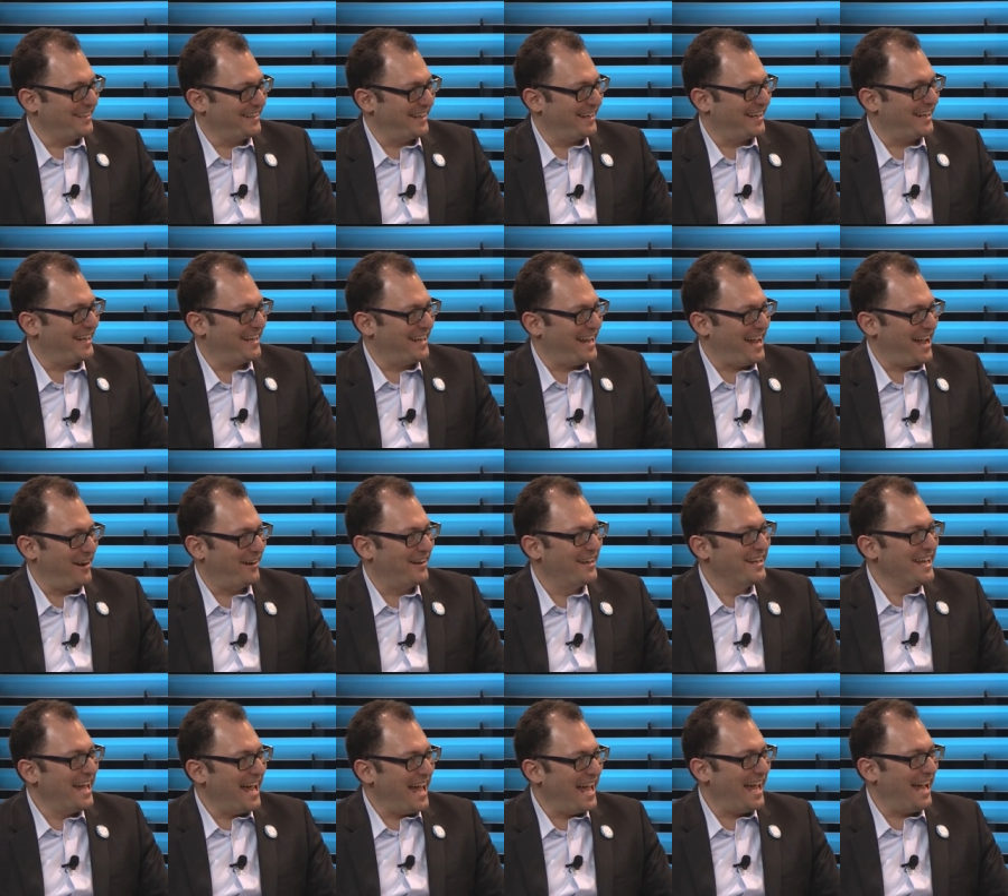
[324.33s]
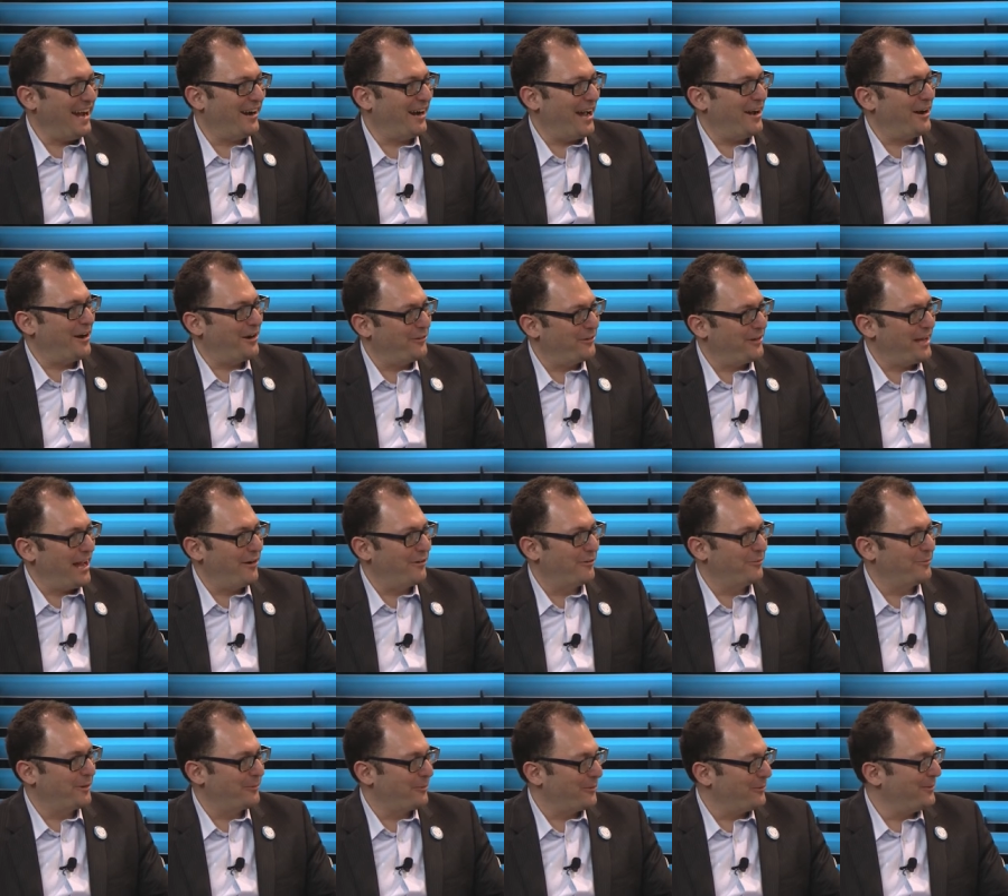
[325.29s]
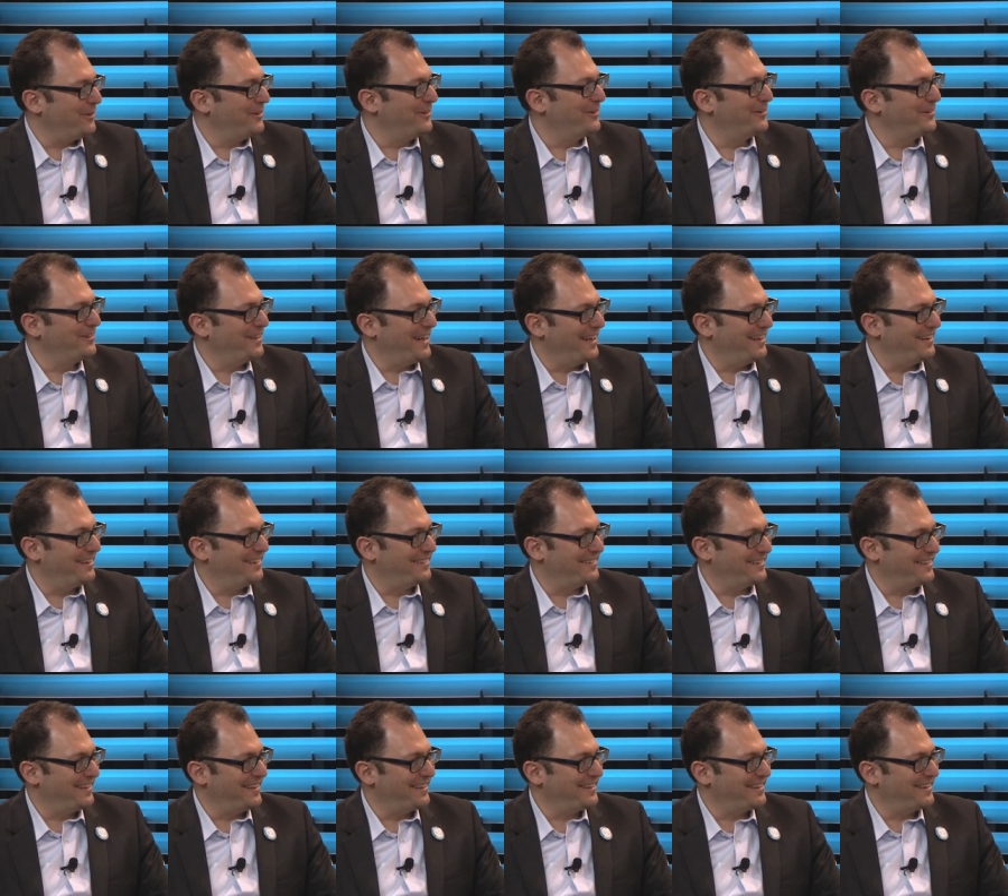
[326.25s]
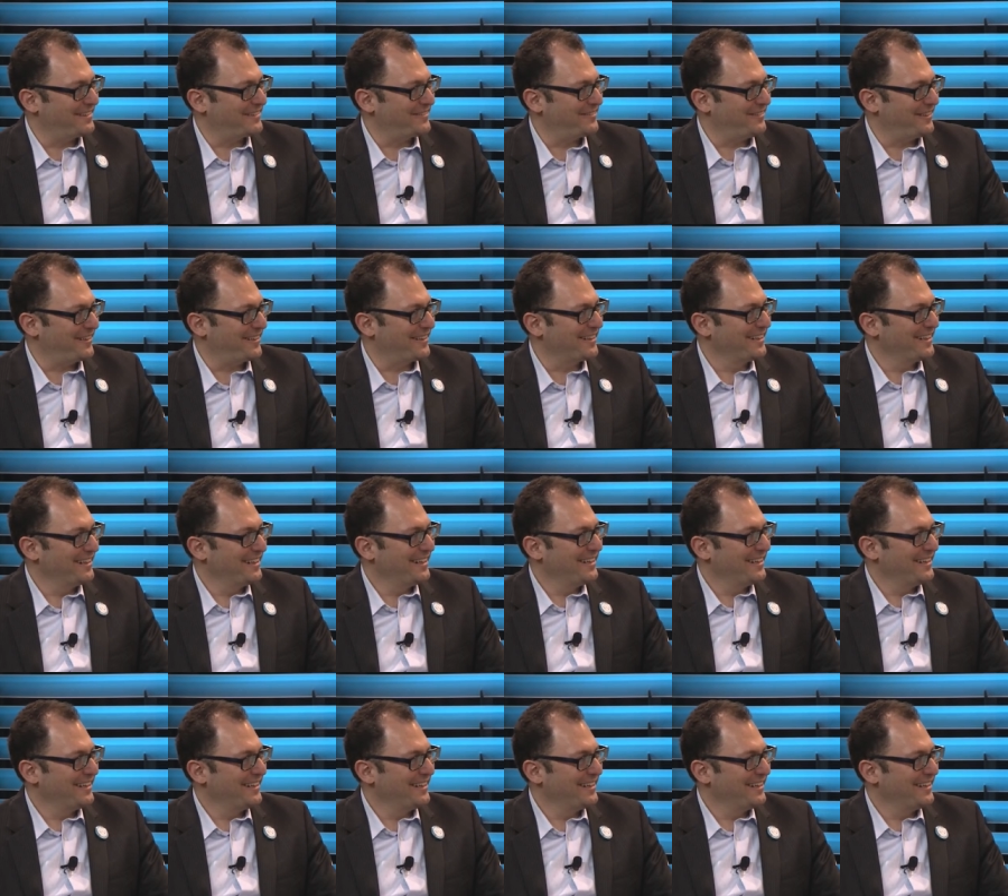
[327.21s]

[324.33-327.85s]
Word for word: Like, how, how, how, have people been doing that uh, thus far?